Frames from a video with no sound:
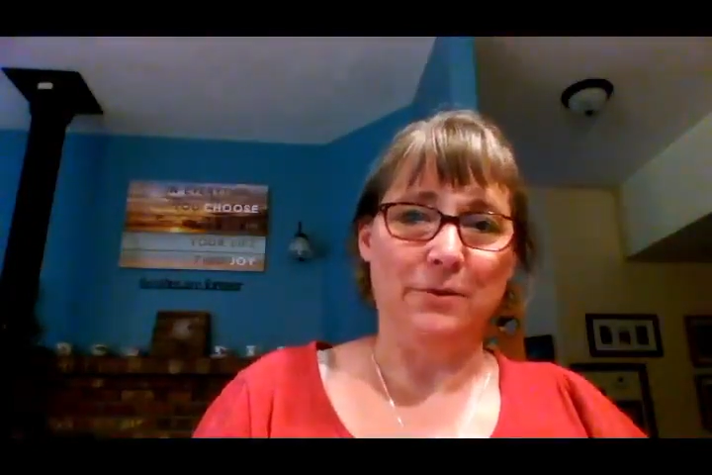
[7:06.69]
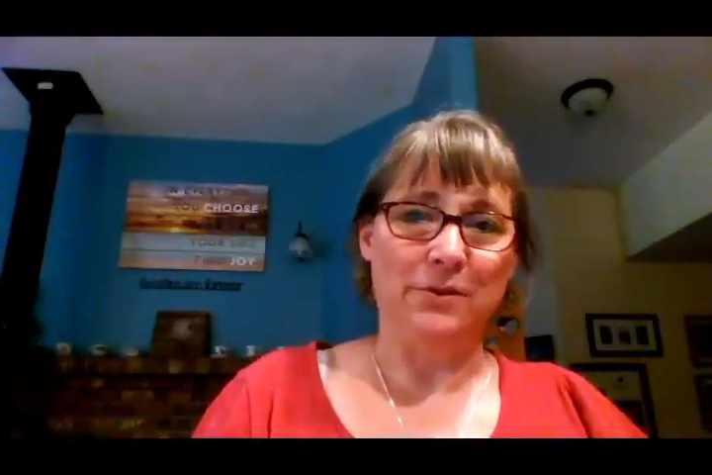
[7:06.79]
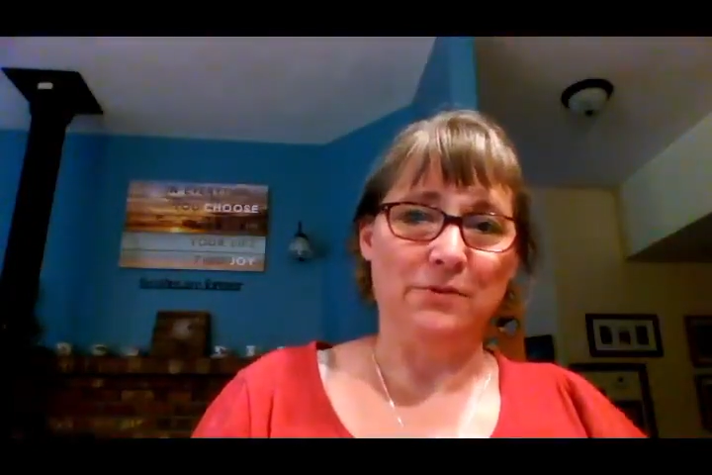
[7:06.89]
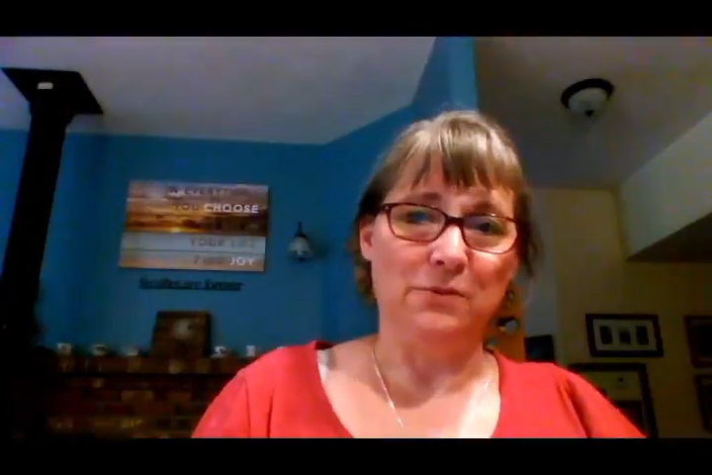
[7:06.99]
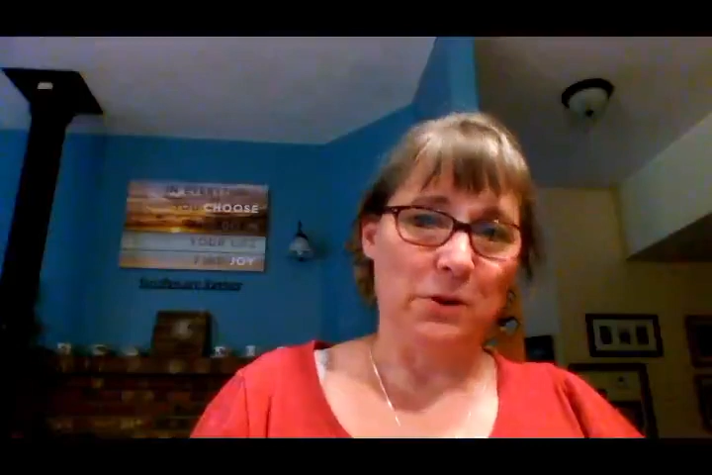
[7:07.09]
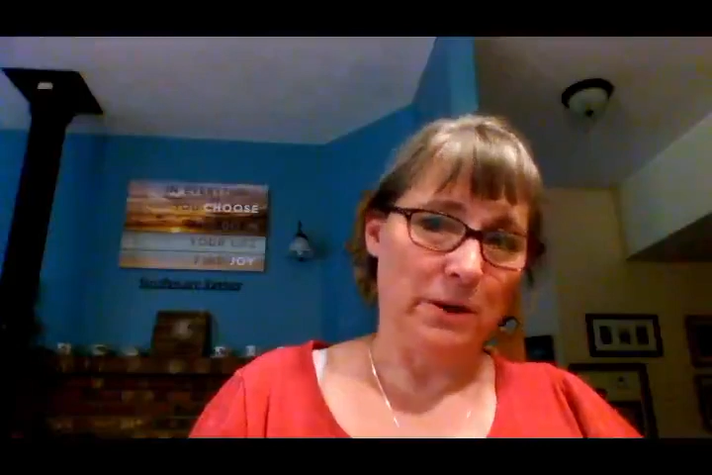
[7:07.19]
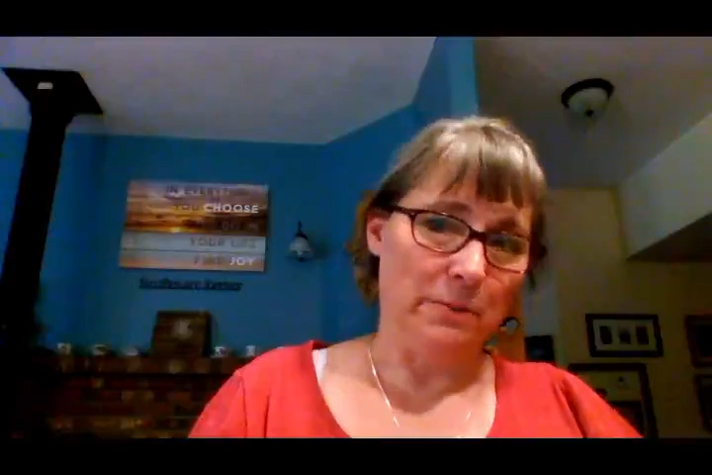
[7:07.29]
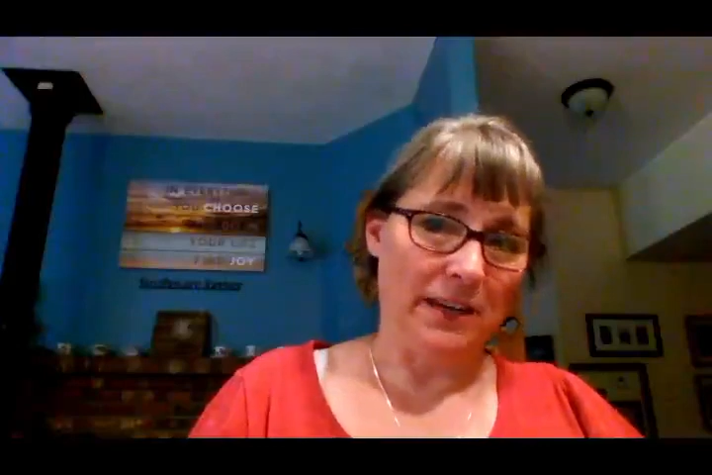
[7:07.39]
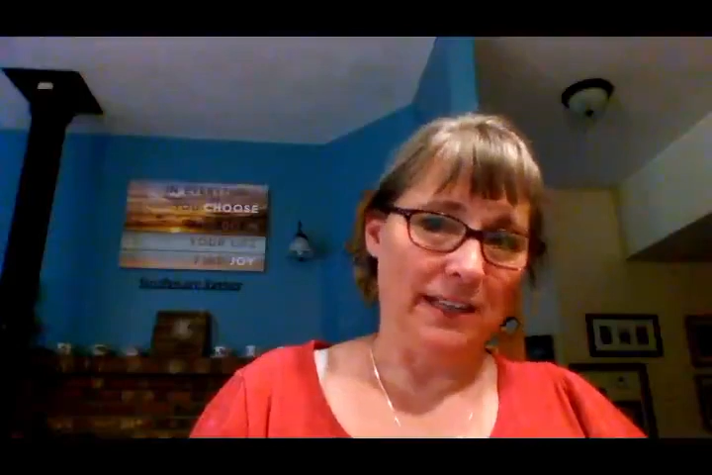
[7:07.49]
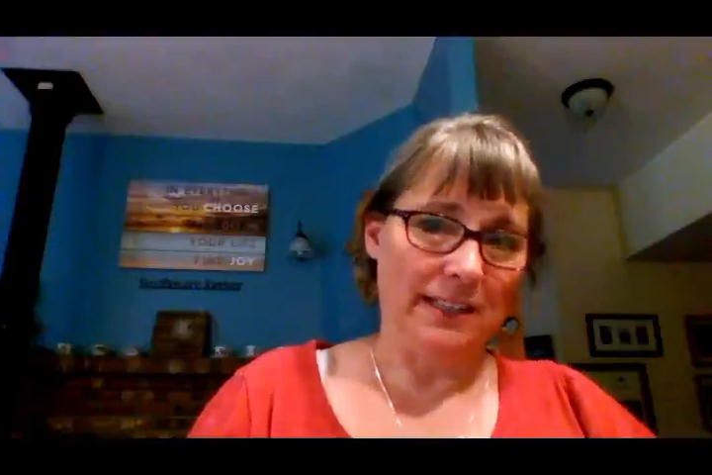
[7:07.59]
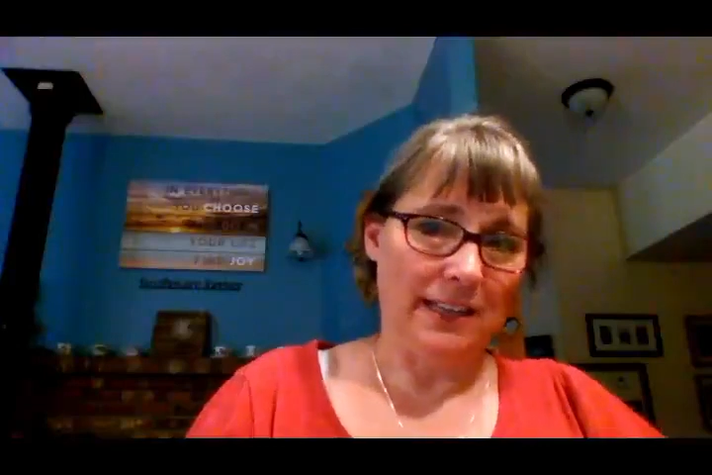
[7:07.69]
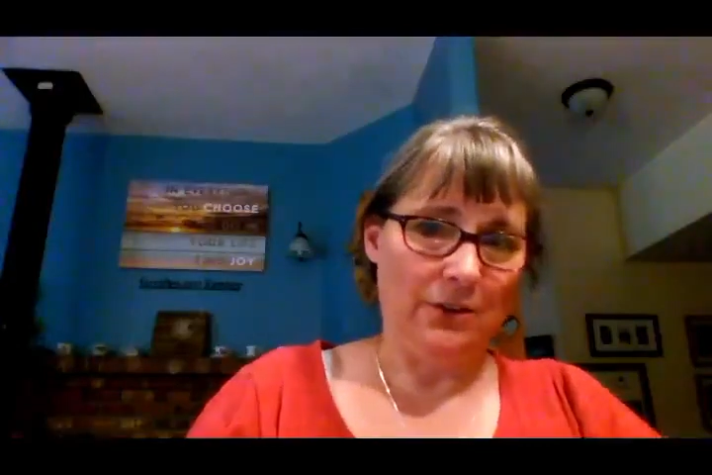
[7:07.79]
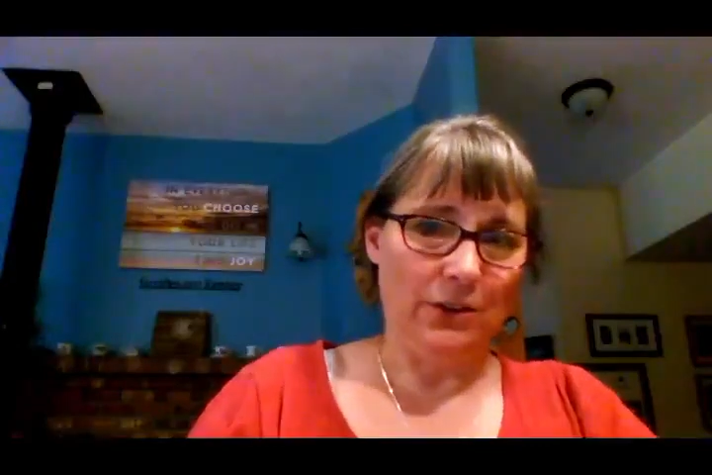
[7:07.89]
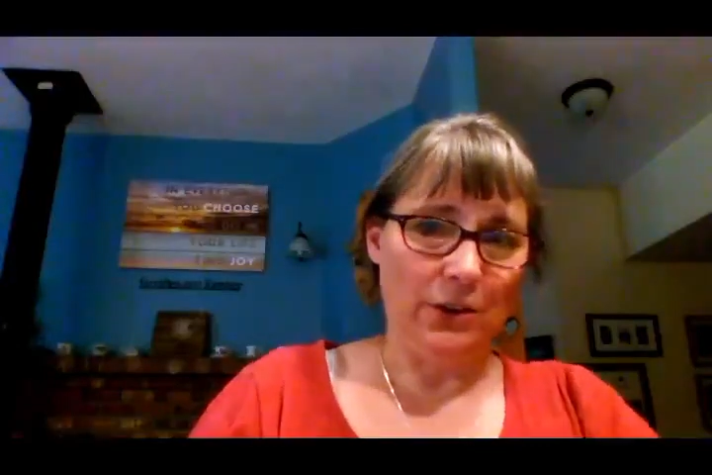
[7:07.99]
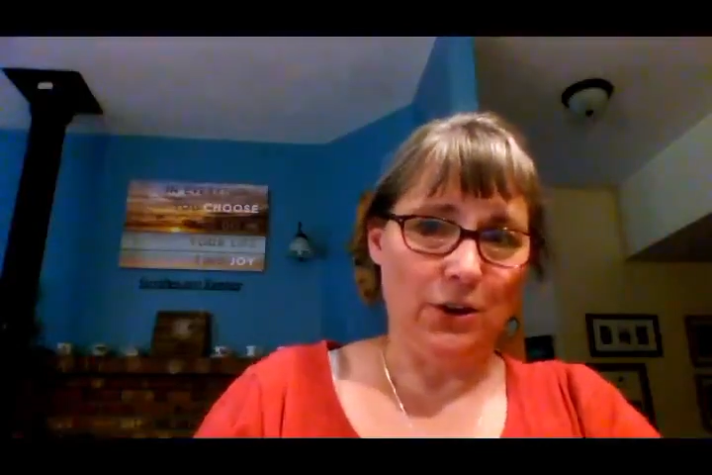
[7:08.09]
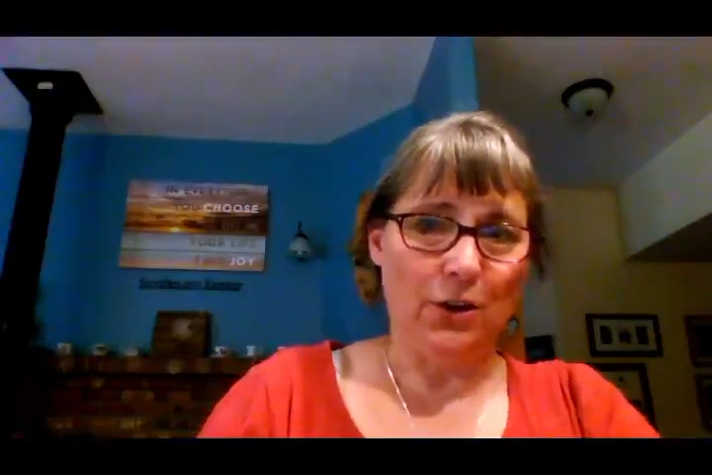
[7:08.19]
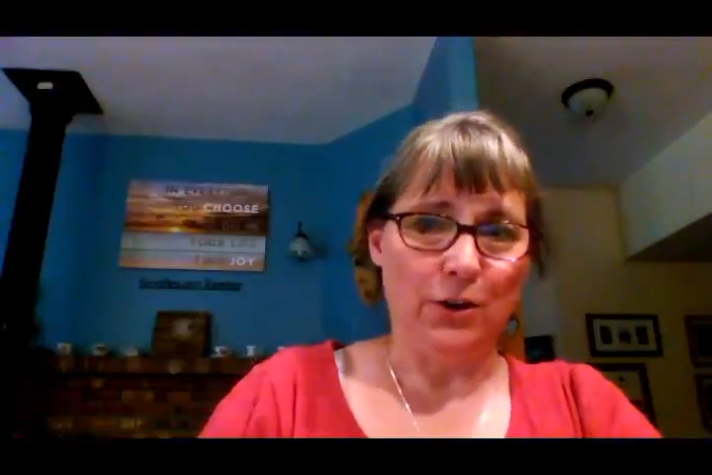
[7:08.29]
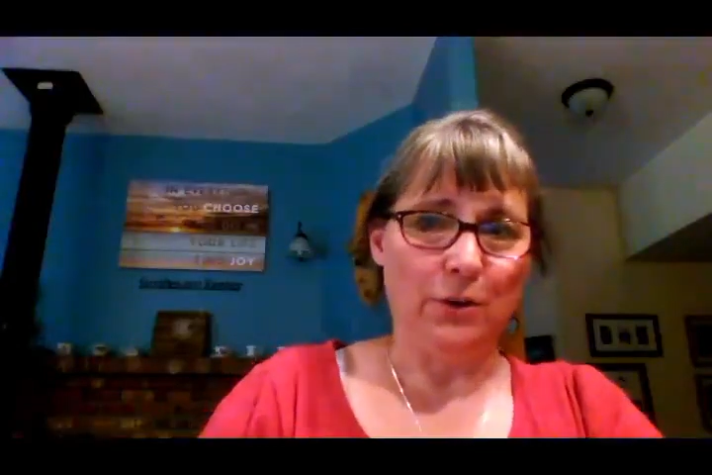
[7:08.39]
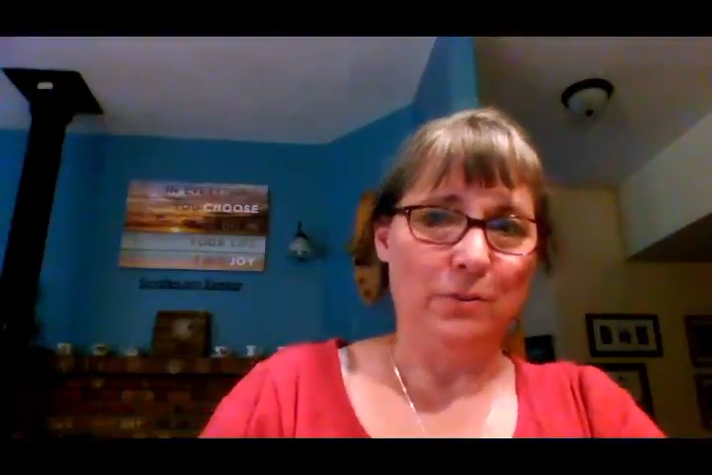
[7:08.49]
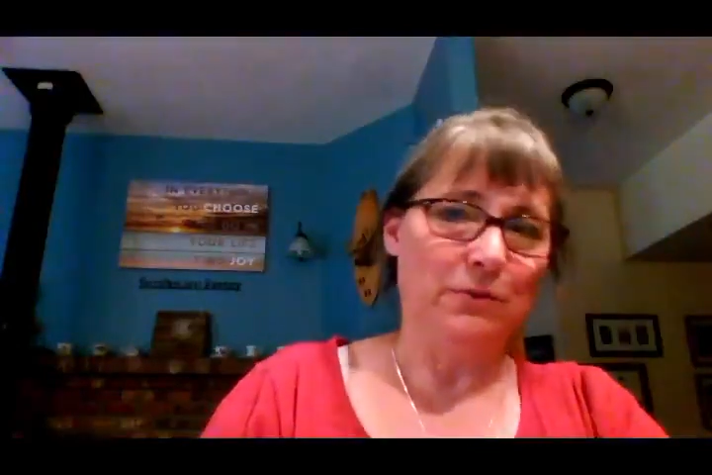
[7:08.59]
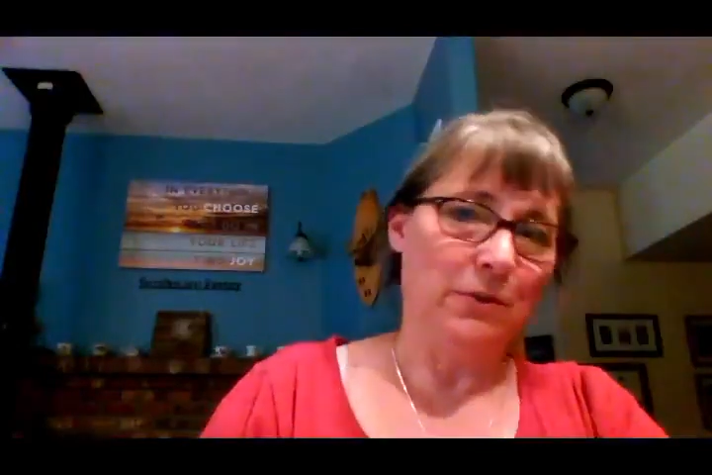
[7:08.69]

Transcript: hour or forty minutes out in the yard